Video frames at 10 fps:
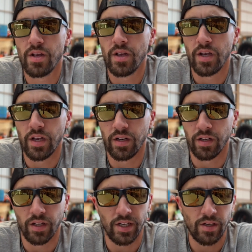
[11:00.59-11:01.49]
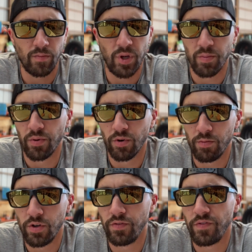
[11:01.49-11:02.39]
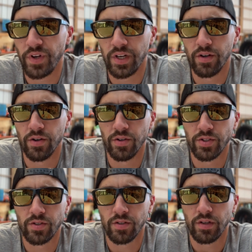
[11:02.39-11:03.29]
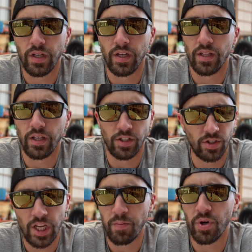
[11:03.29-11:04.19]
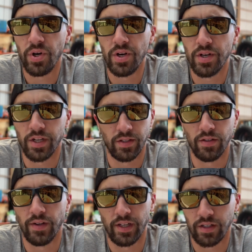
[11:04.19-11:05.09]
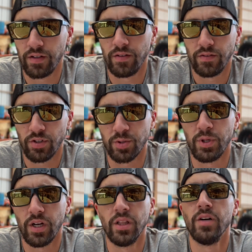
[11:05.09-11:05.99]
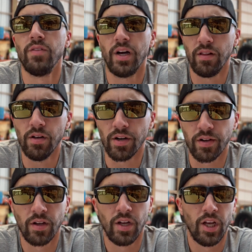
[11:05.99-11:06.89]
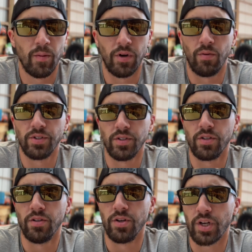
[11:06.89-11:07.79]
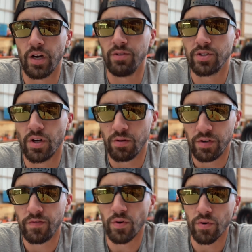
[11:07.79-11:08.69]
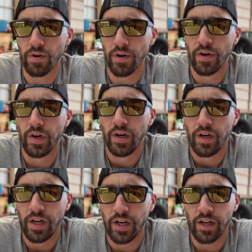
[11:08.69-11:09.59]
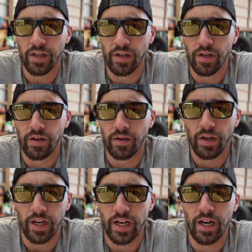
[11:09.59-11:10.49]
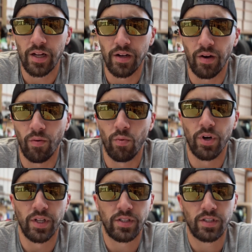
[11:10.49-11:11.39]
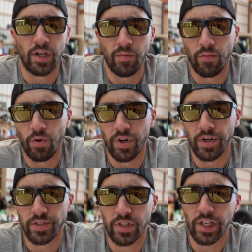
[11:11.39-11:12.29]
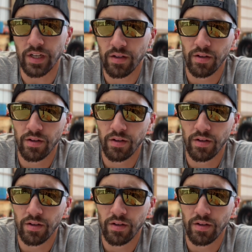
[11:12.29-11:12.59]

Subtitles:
and like people remove the fenders and they just keep a hood, and it, like, trust me, I love that look, but it wasn't the look I was going for. And I kind of wanted something where it's like,